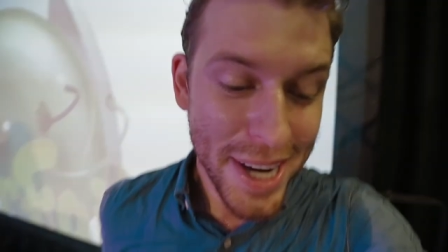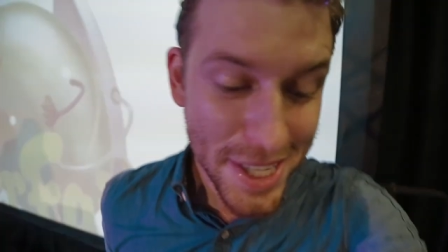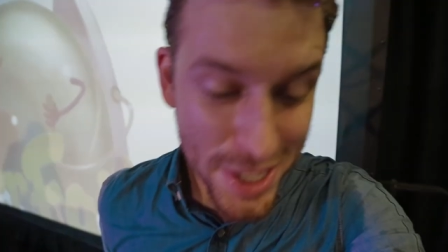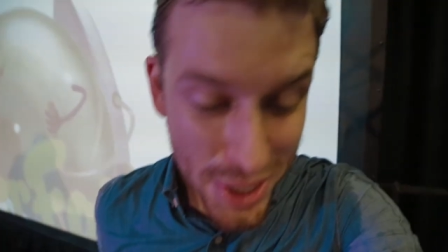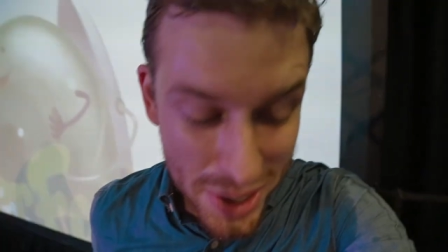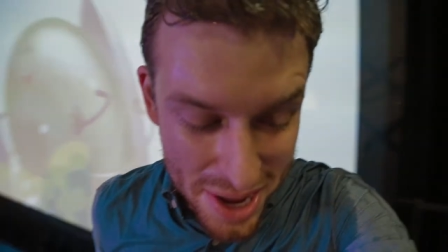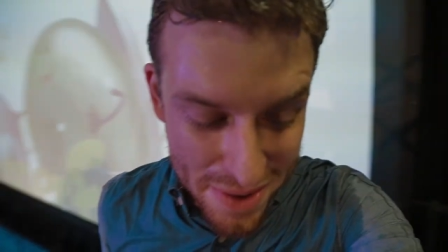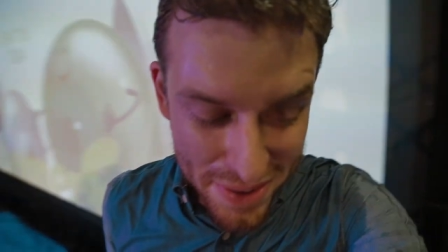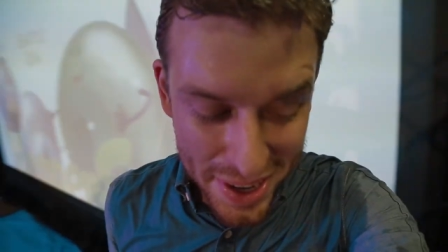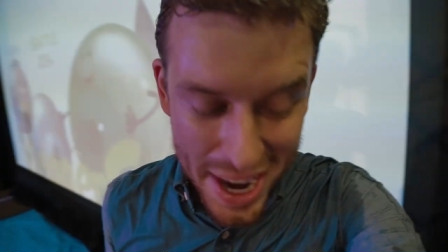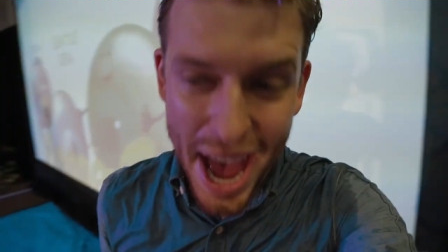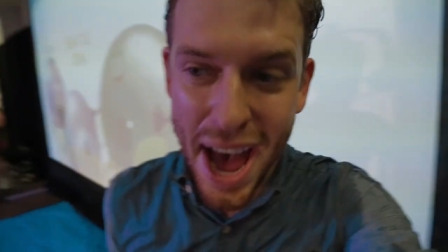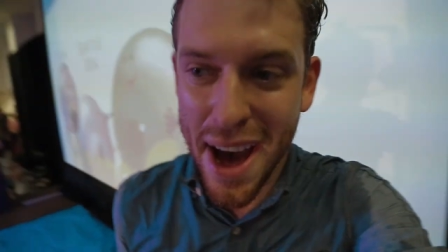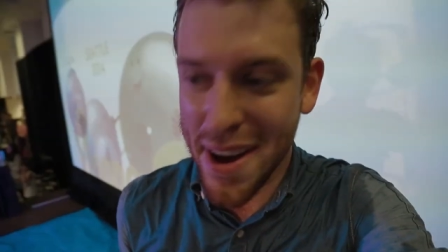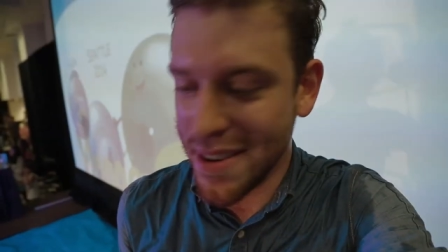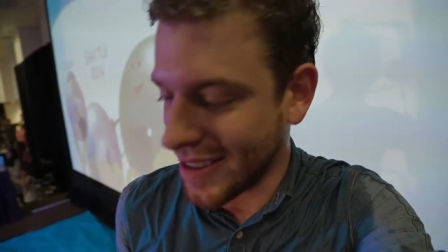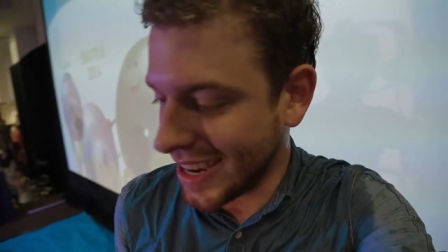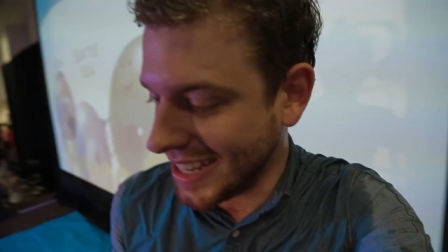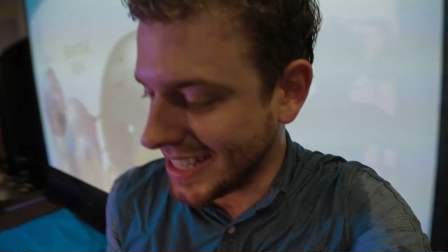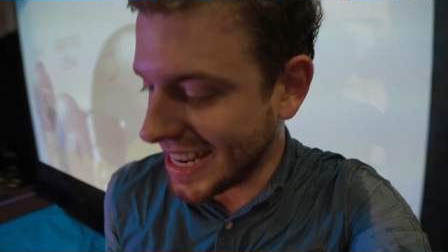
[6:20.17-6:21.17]
I don't even
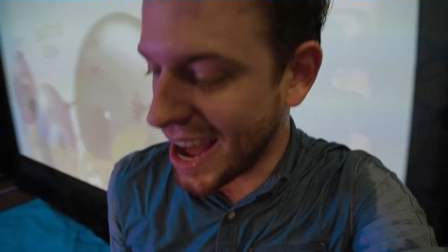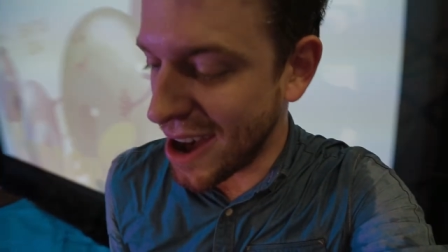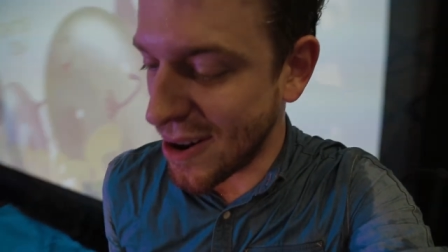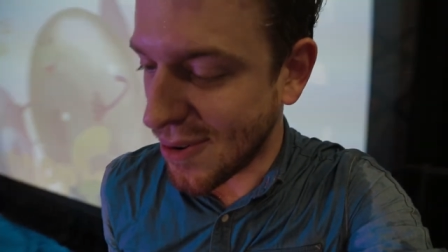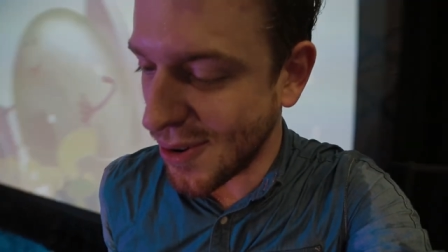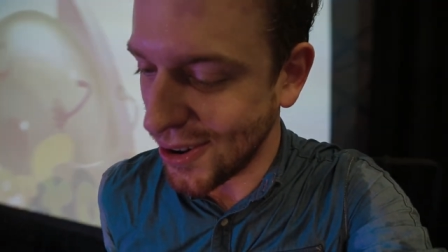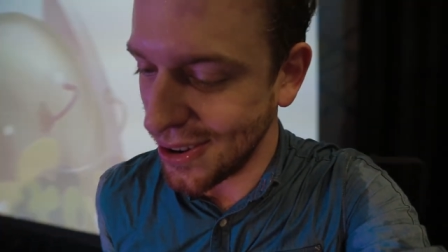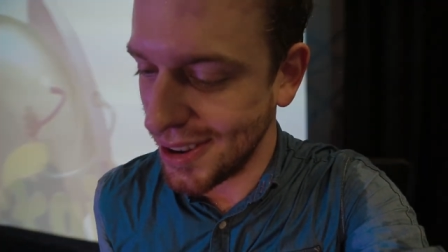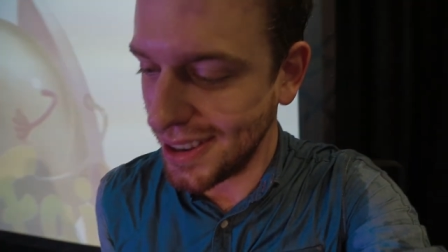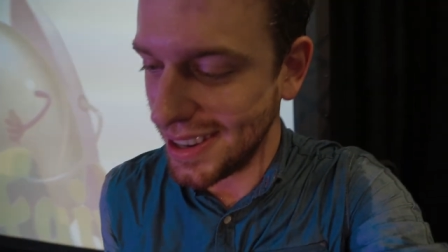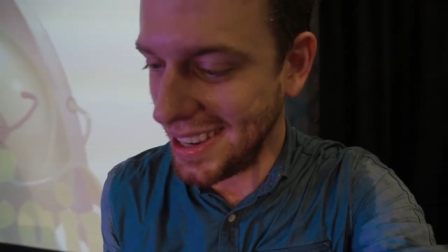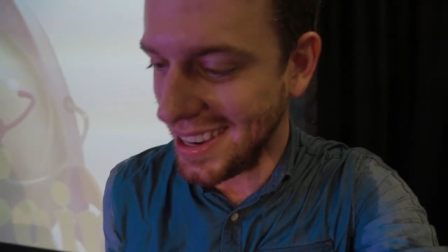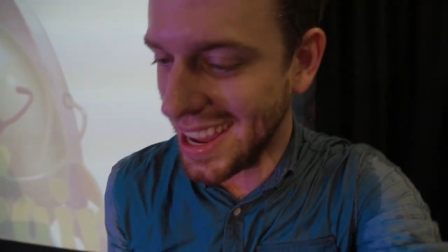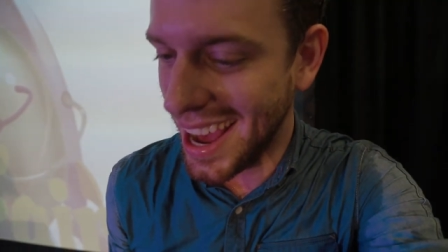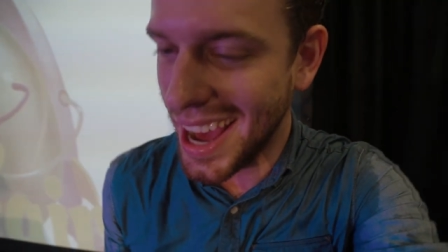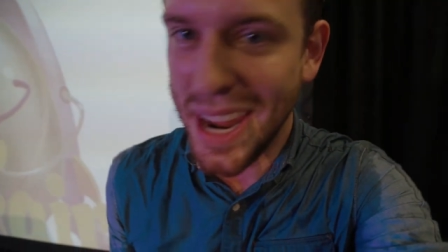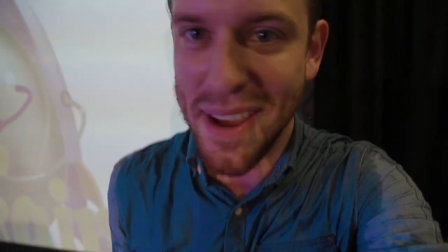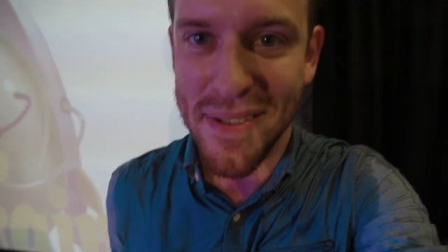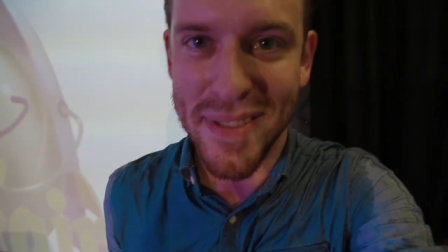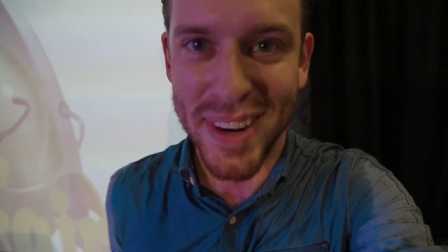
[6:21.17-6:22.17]
have a towel.
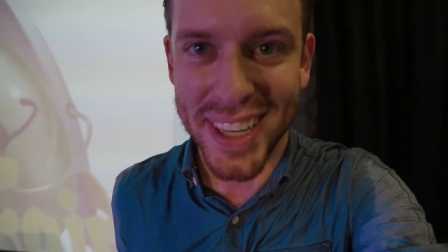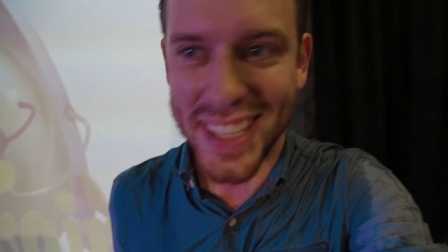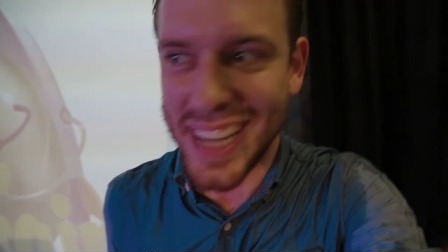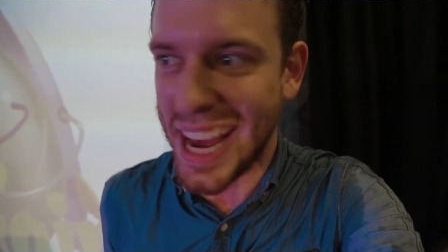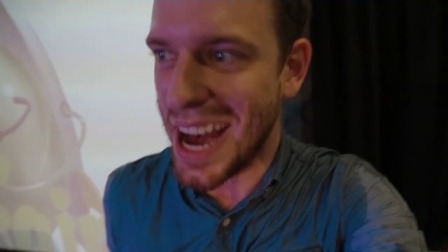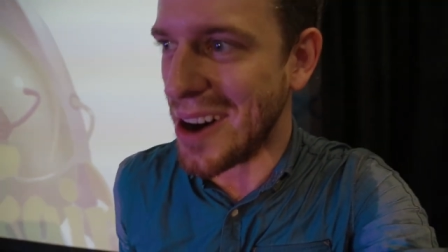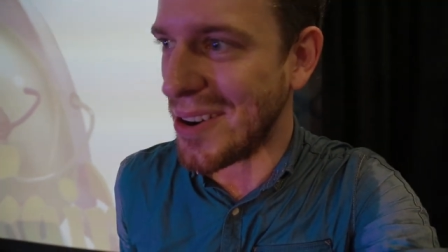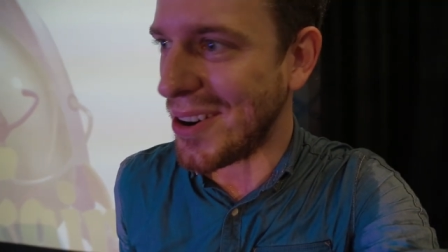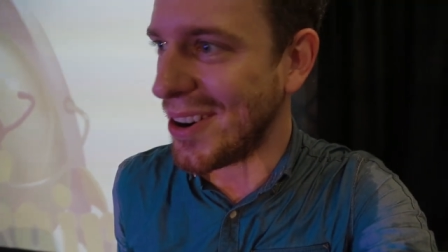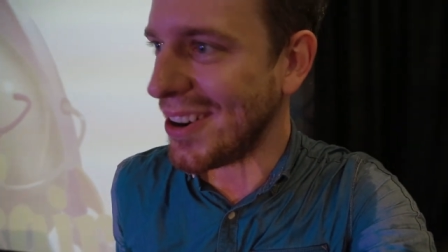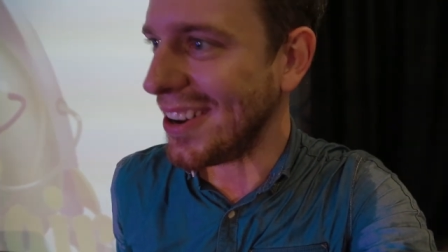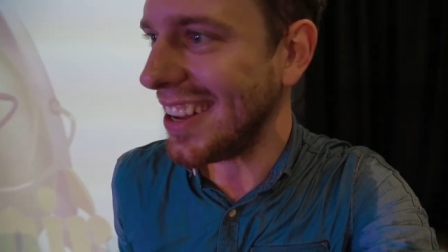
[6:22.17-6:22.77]
Not even a towel.